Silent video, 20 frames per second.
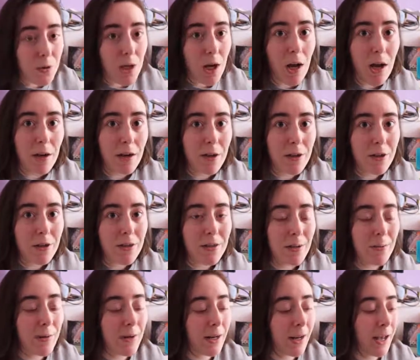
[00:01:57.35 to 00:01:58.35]
toddlers
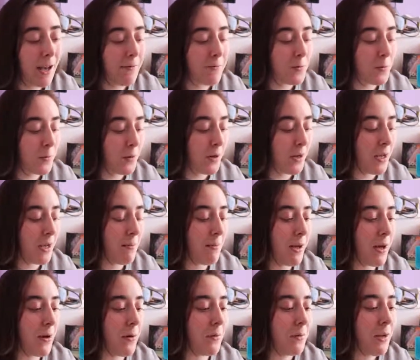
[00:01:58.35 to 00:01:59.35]
that we're going to have to worry
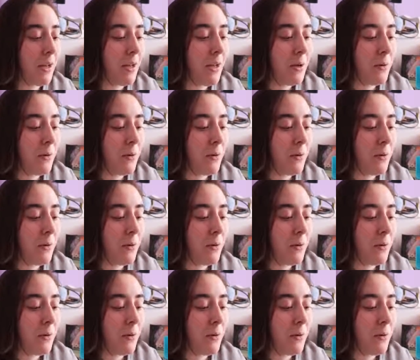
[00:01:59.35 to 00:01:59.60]
about